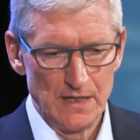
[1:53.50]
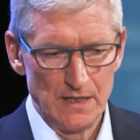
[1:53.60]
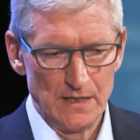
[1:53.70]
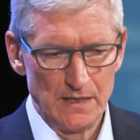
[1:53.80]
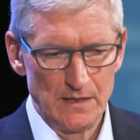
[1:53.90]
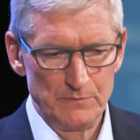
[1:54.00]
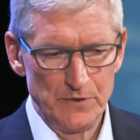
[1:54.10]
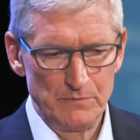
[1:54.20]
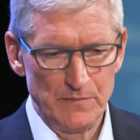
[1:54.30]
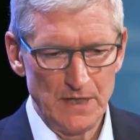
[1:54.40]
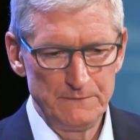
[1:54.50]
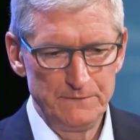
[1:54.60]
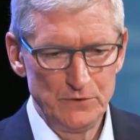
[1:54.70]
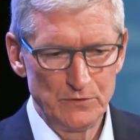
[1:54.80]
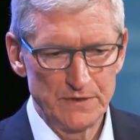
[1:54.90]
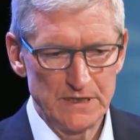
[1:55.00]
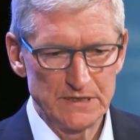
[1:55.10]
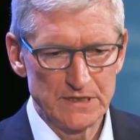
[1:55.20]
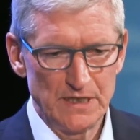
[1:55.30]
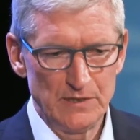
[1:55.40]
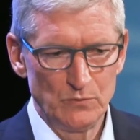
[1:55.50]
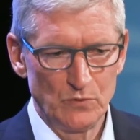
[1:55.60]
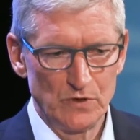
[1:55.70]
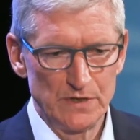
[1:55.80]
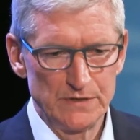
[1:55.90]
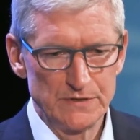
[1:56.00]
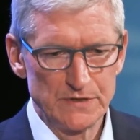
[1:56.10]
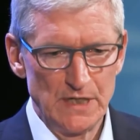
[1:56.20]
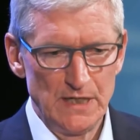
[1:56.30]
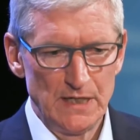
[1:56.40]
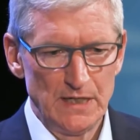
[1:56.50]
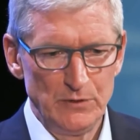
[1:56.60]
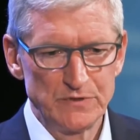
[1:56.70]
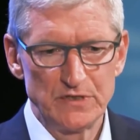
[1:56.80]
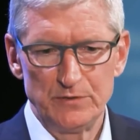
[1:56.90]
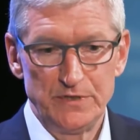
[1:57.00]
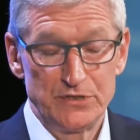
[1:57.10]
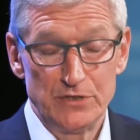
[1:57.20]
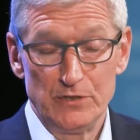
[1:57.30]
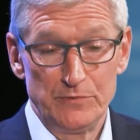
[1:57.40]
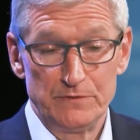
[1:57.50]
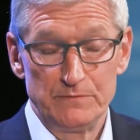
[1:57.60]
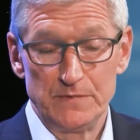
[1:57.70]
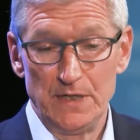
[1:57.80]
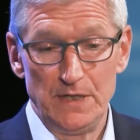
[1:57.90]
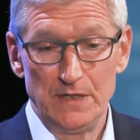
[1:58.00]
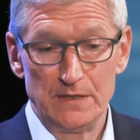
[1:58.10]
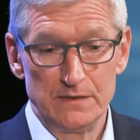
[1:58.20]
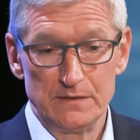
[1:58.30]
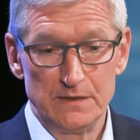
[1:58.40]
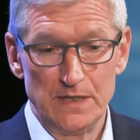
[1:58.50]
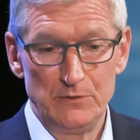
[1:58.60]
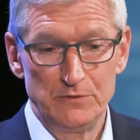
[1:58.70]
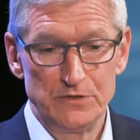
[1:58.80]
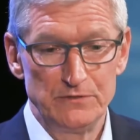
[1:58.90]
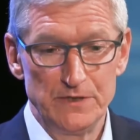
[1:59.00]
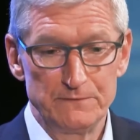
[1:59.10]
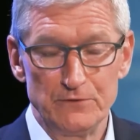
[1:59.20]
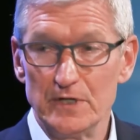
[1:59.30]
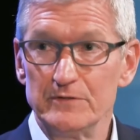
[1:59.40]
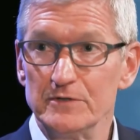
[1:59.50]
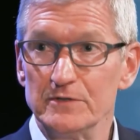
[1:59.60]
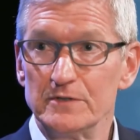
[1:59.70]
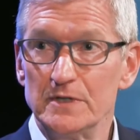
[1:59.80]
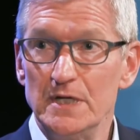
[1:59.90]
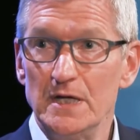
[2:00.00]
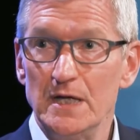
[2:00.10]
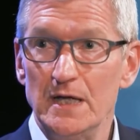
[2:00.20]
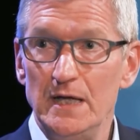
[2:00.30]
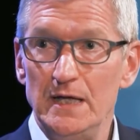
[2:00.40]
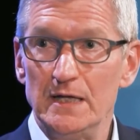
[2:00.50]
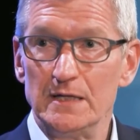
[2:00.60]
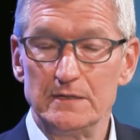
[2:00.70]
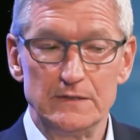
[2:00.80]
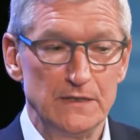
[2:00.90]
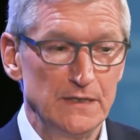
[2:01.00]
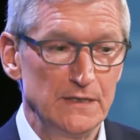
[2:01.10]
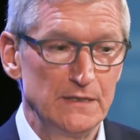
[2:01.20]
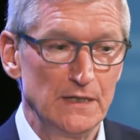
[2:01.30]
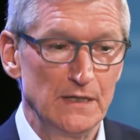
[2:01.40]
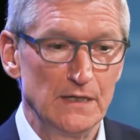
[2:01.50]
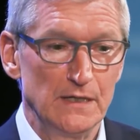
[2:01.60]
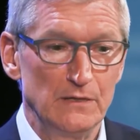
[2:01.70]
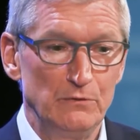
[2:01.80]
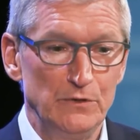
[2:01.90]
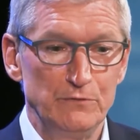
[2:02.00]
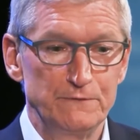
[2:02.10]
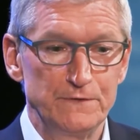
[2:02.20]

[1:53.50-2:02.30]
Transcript: uh, but my view at that time was he was going to be chairman and he would do that forever. And that uh, we would